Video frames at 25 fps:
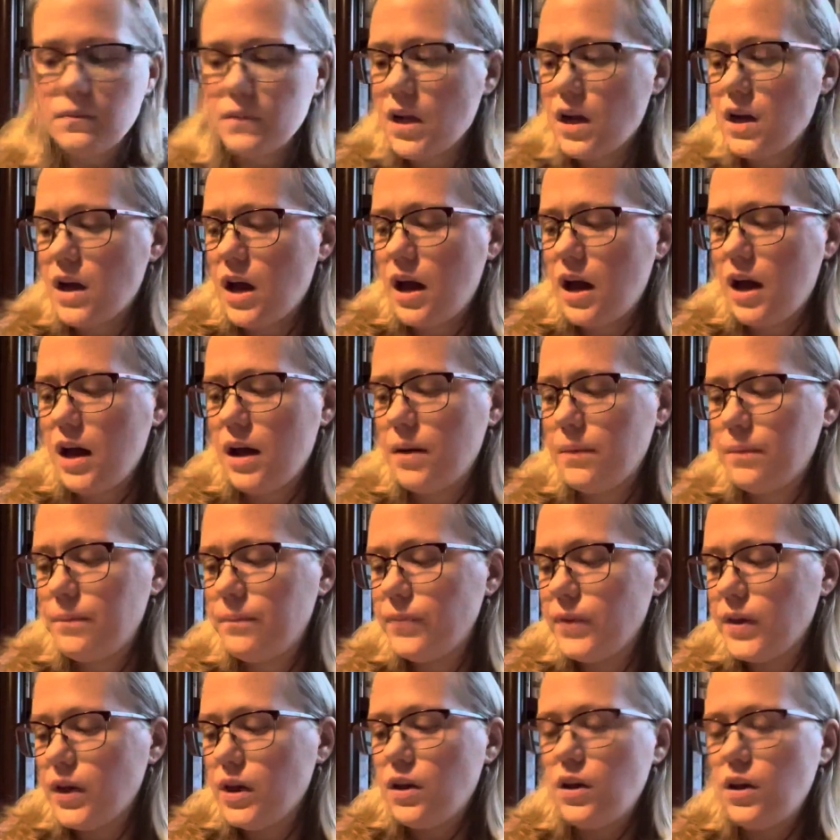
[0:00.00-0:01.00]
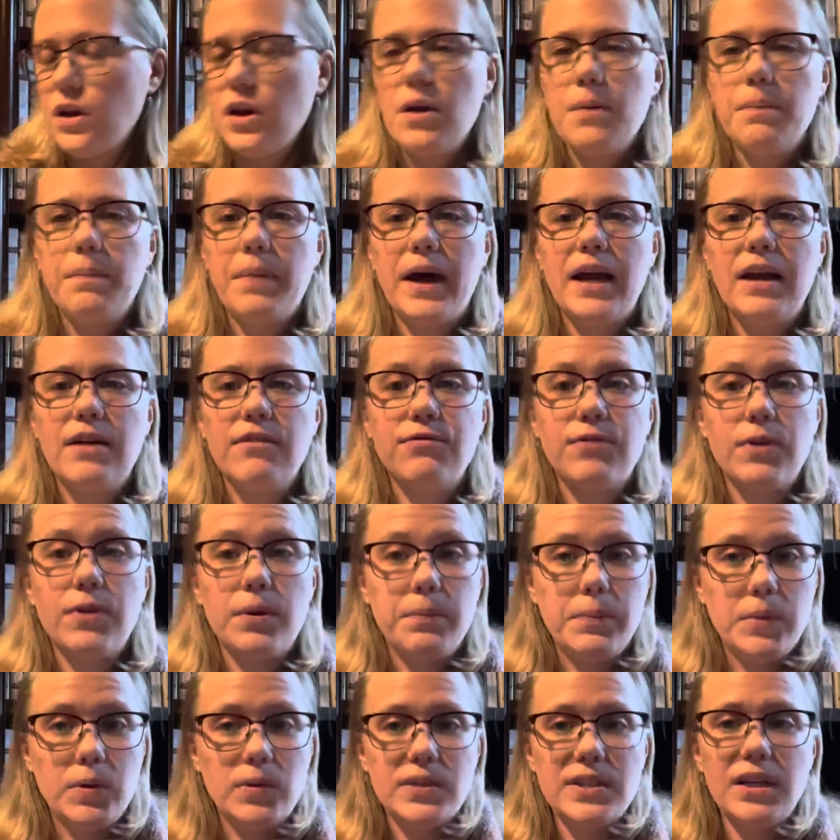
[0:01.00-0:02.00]
But for
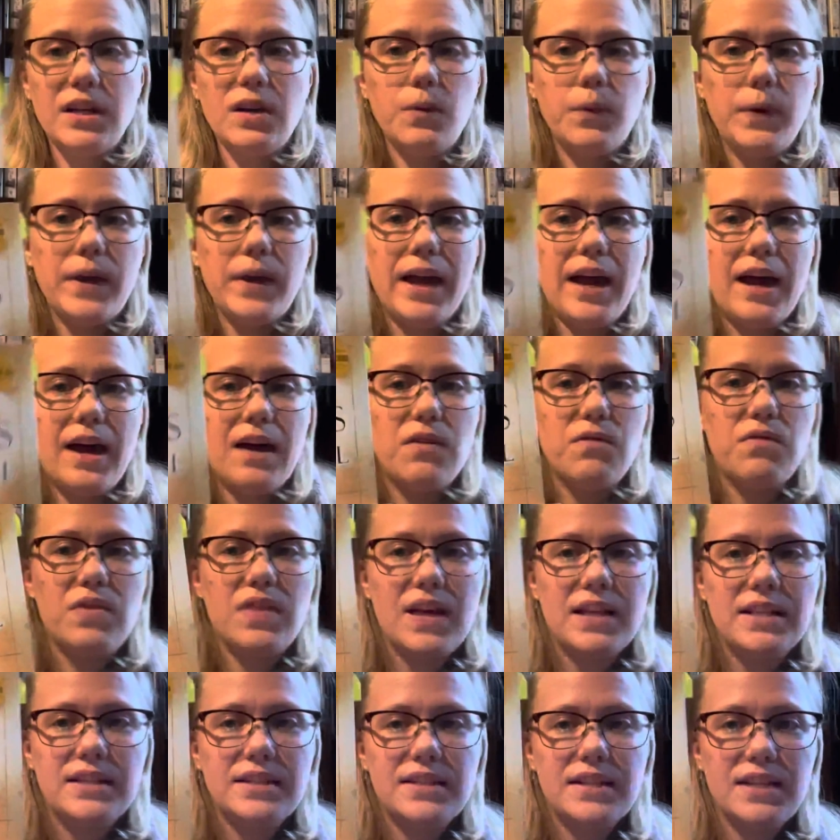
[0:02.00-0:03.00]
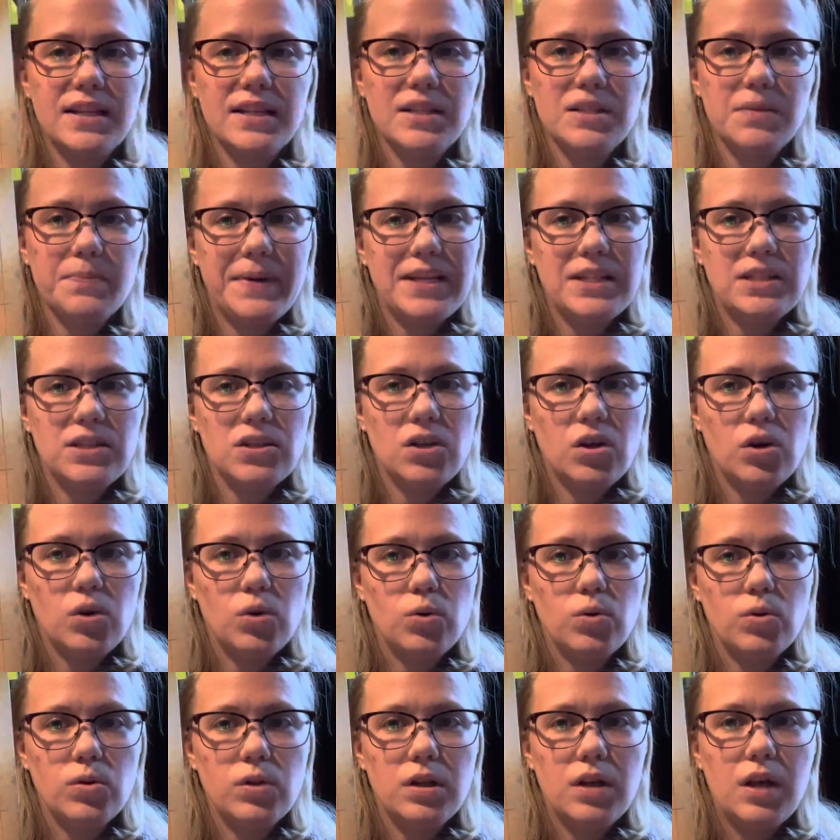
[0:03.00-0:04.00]
music, we have Then Sings My
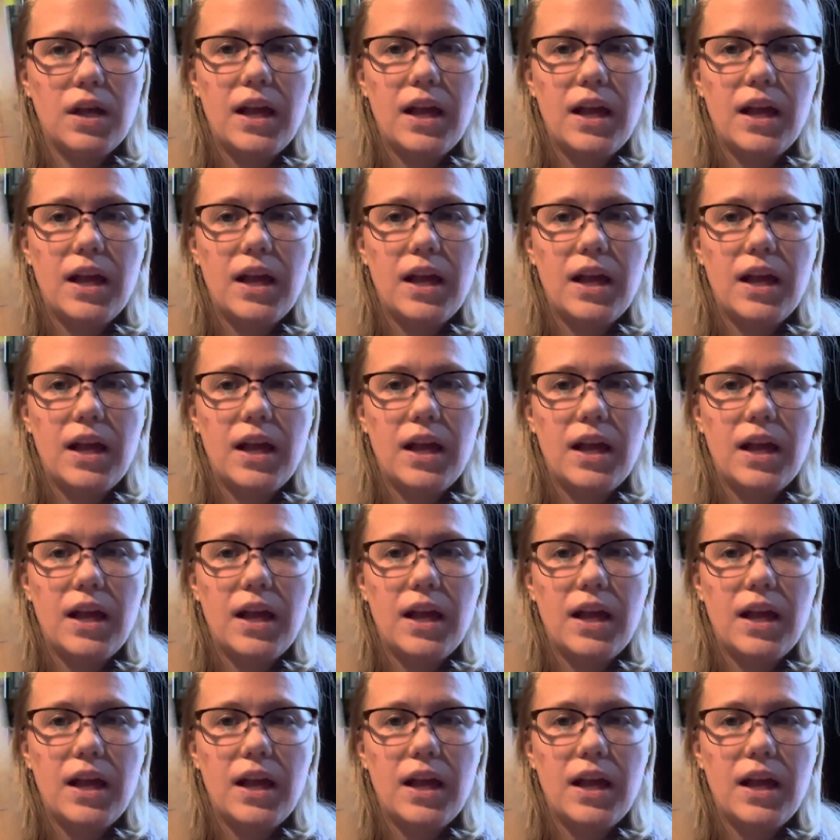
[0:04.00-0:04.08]
Soul.